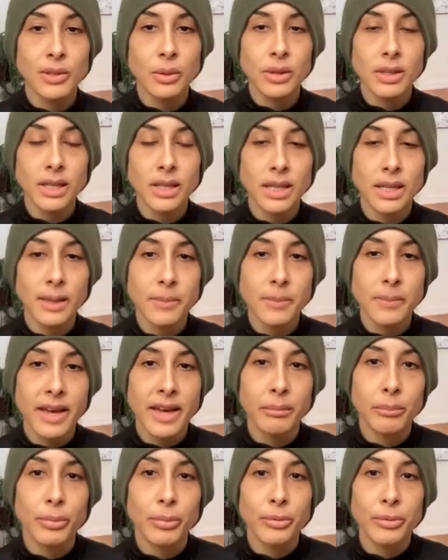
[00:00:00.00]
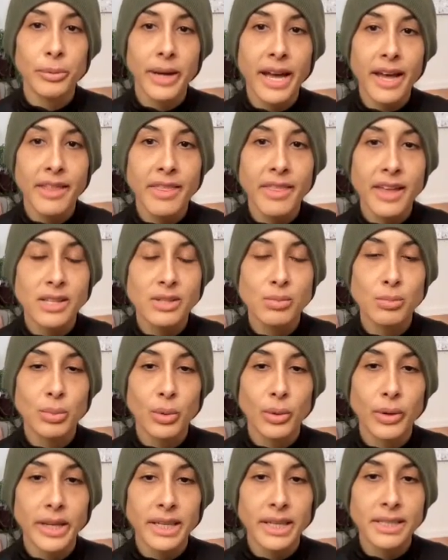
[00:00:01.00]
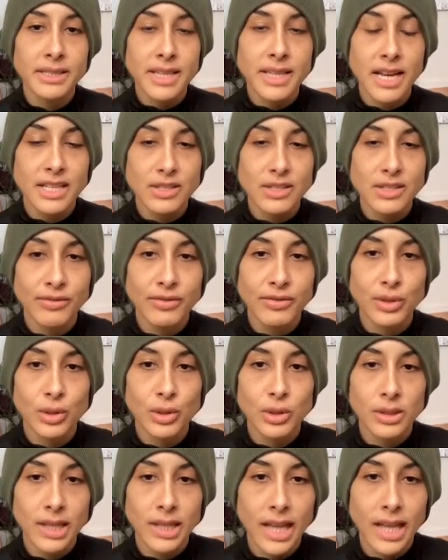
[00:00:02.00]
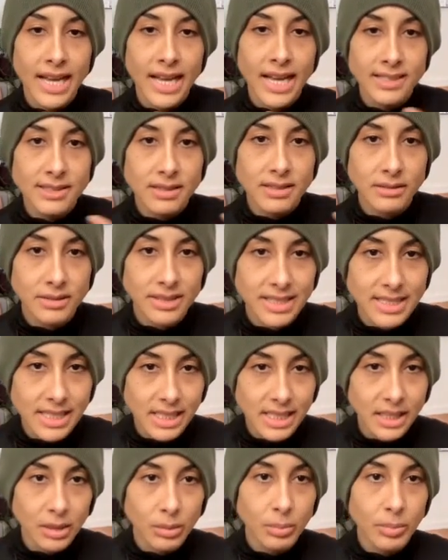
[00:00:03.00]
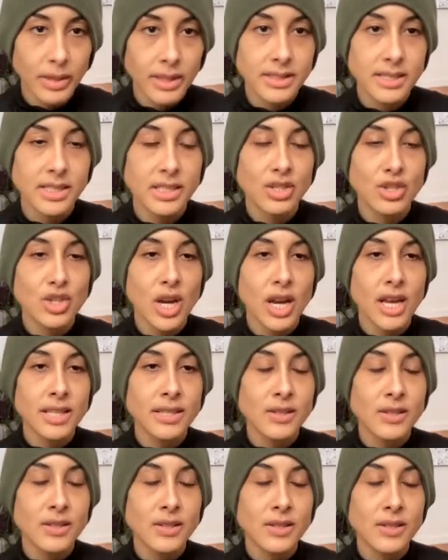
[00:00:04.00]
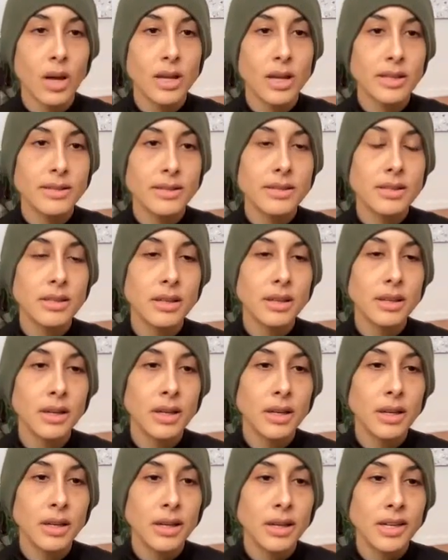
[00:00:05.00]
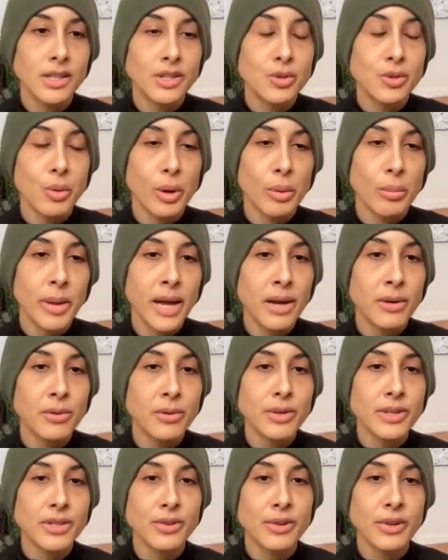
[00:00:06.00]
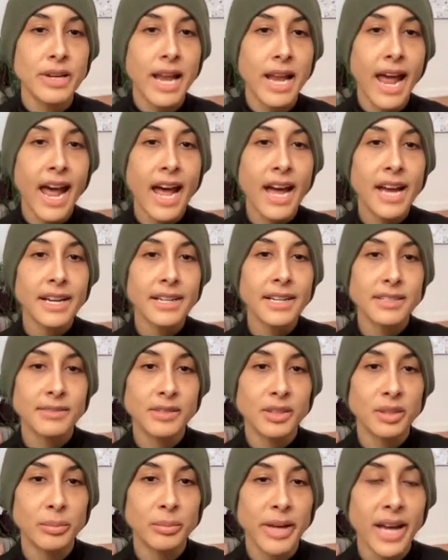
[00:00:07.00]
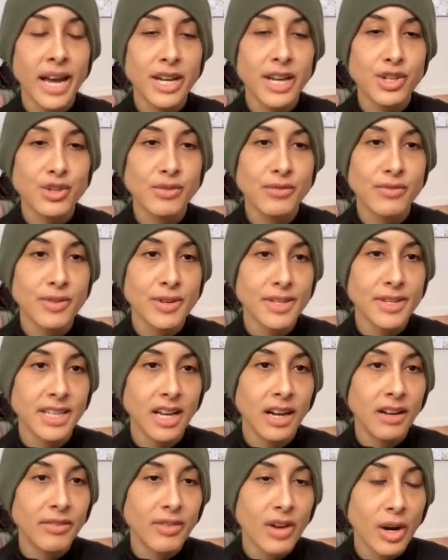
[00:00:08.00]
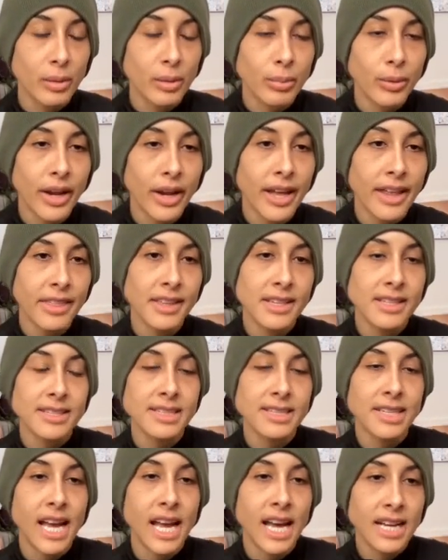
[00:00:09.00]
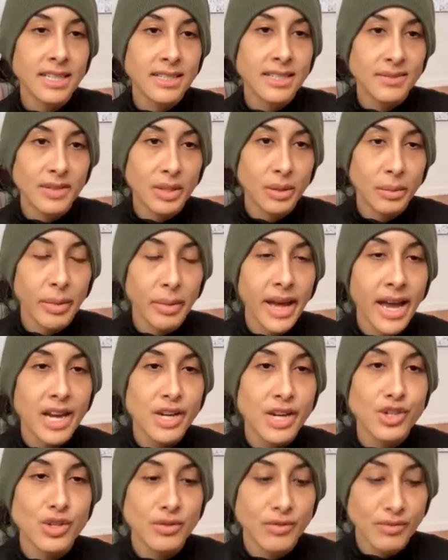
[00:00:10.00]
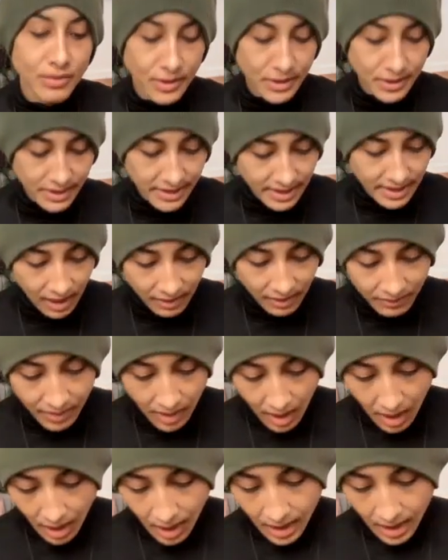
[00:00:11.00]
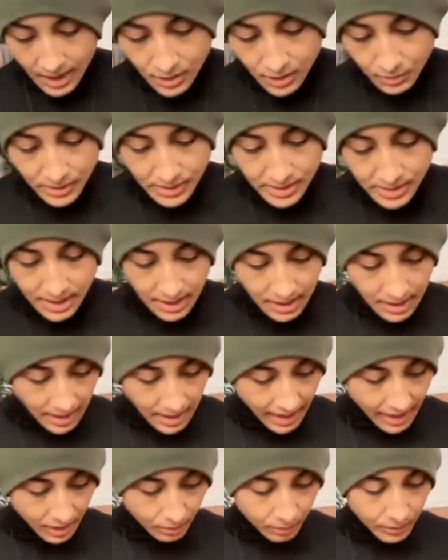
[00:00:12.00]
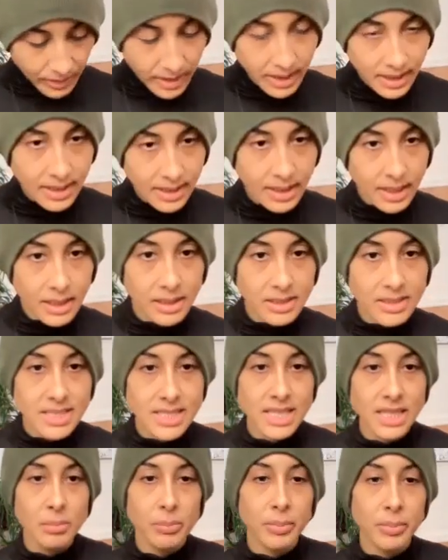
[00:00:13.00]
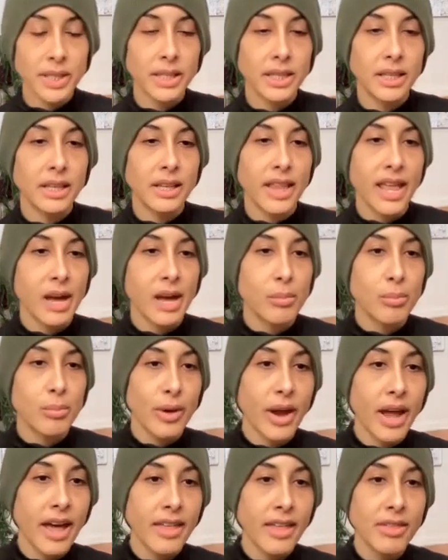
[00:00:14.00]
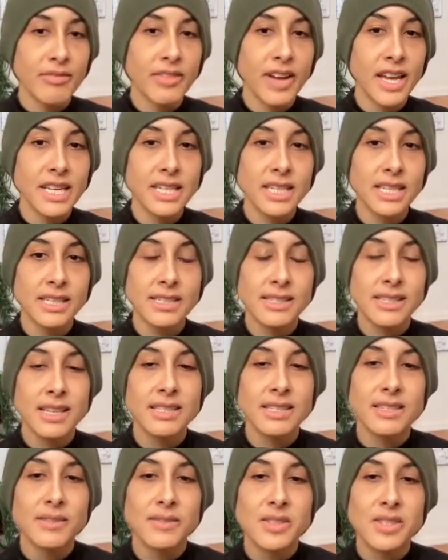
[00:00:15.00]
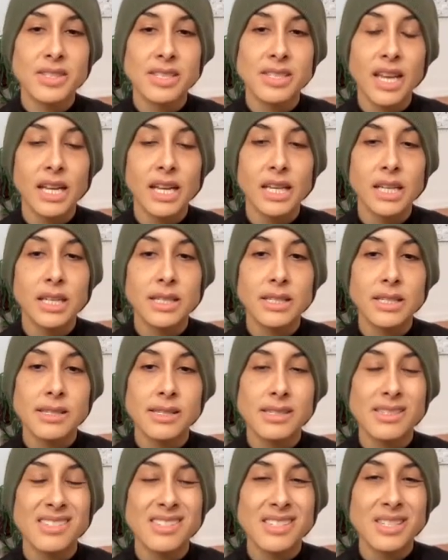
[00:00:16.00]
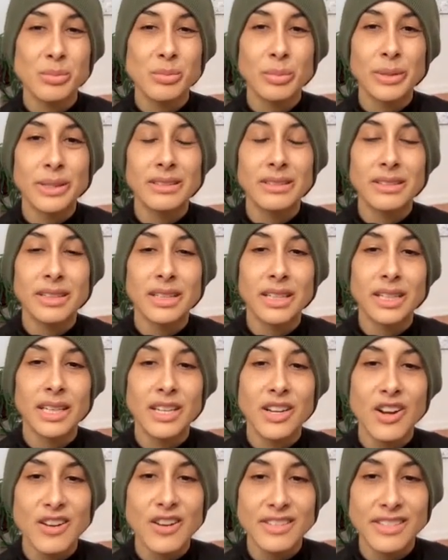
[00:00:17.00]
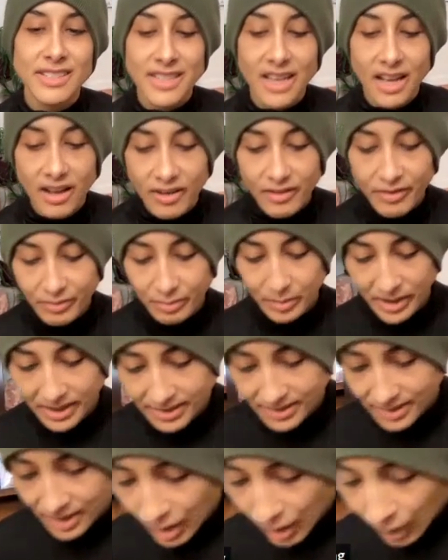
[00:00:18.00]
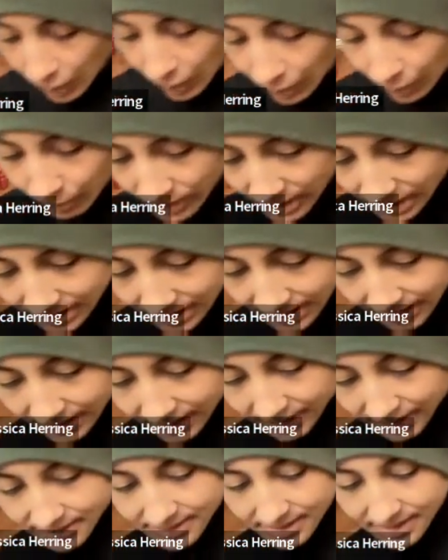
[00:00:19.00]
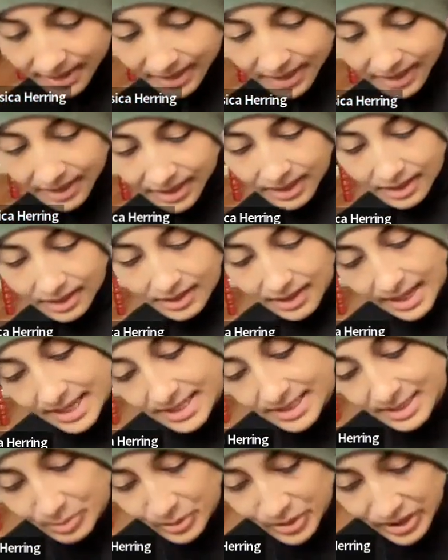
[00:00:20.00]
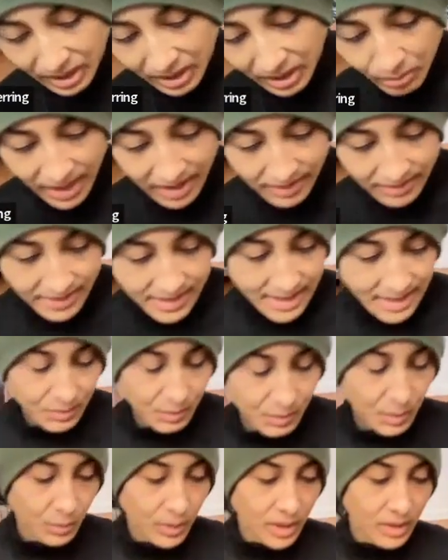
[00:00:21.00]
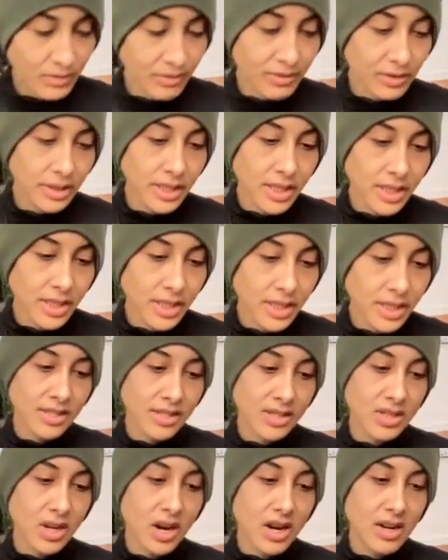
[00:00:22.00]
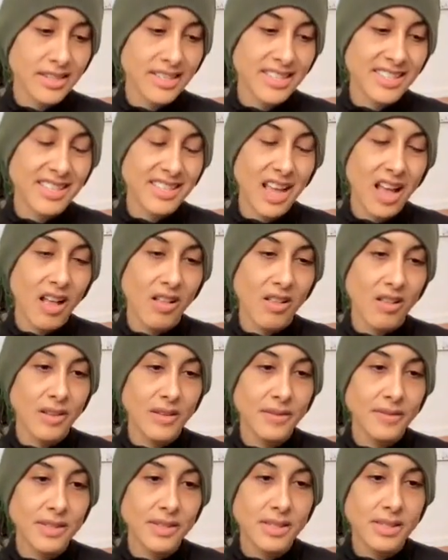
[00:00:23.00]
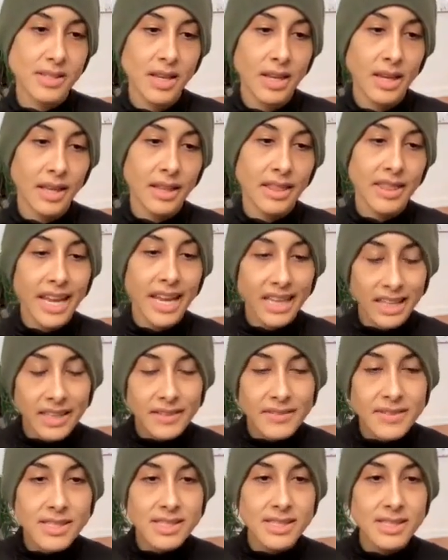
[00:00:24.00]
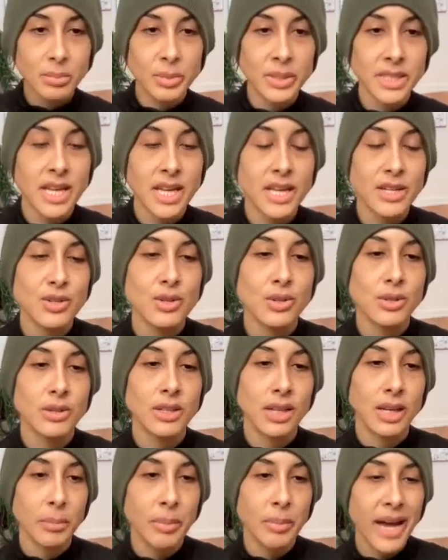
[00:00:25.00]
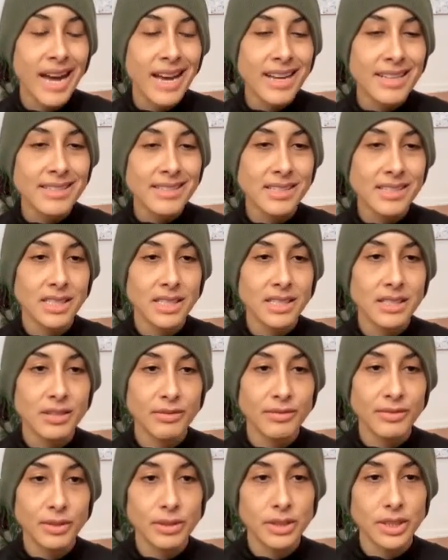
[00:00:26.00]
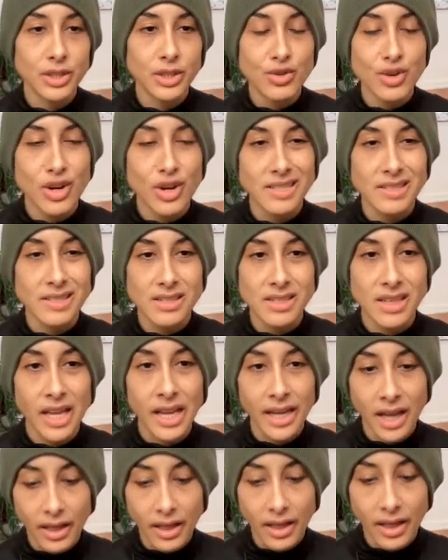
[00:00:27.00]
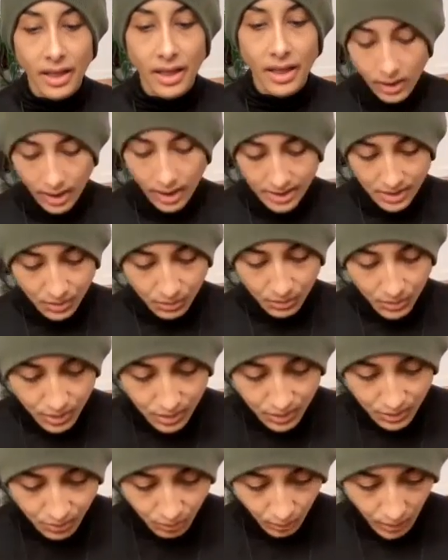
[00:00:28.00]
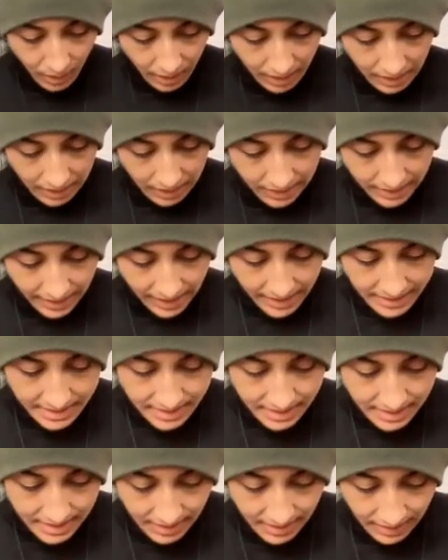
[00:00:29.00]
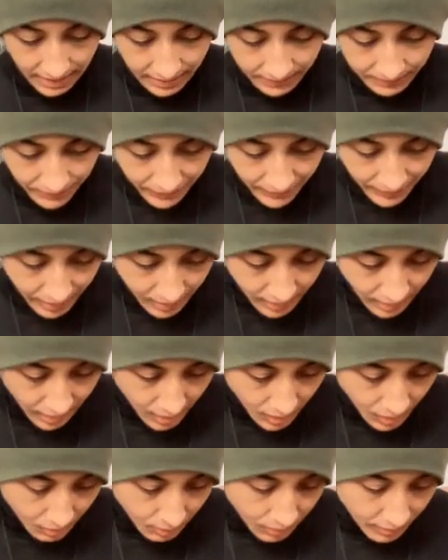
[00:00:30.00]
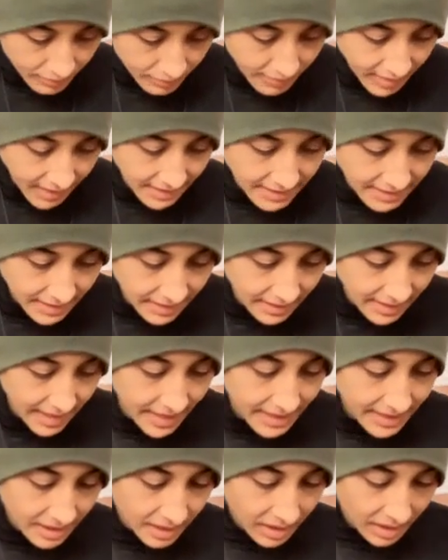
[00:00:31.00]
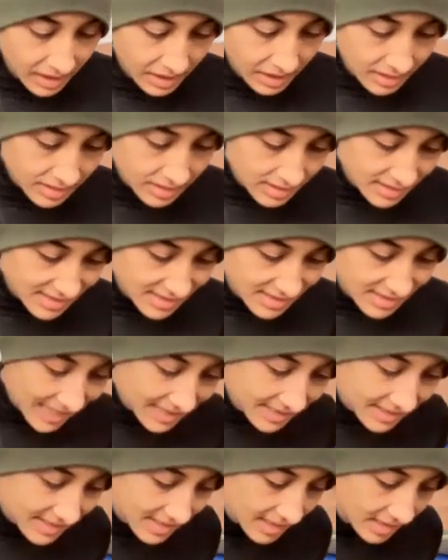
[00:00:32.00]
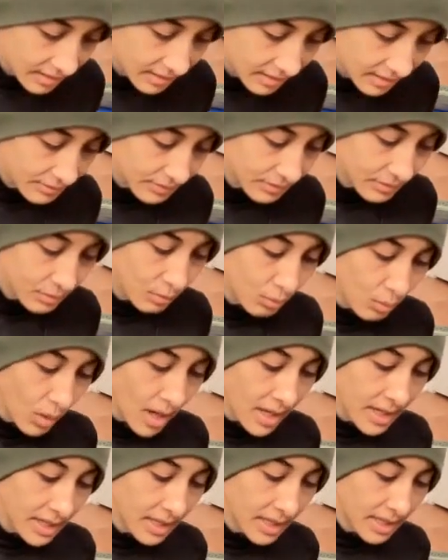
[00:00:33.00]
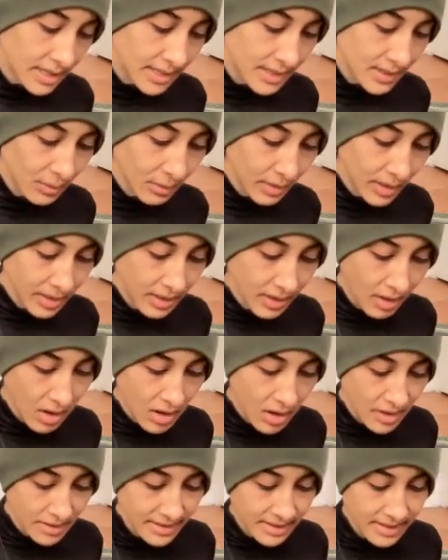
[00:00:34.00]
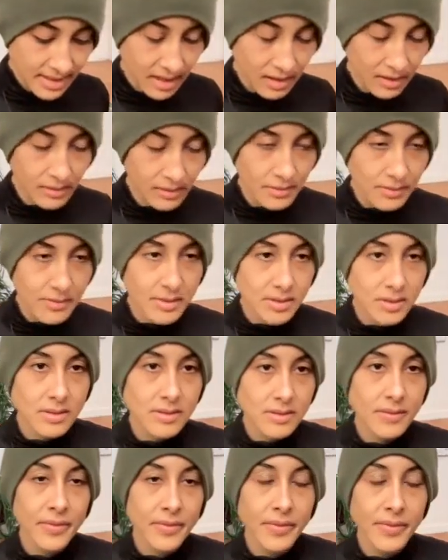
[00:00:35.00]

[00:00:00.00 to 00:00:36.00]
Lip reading: if you can keep that breath as buoyant, as full, as deep as it just was. So our boundaries are an act of compassion for self. Our breath is an act of compassion for self. And so we're seeing how we can deepen that breath, finding a sense of steadiness and stability in ourselves. Because really, it's like, as Brene Brown says, when we fully trust ourselves, that gives us the potential, the capacity to fully trust another. And so we're just working on that today. We're finding that sense of oneness with ourselves.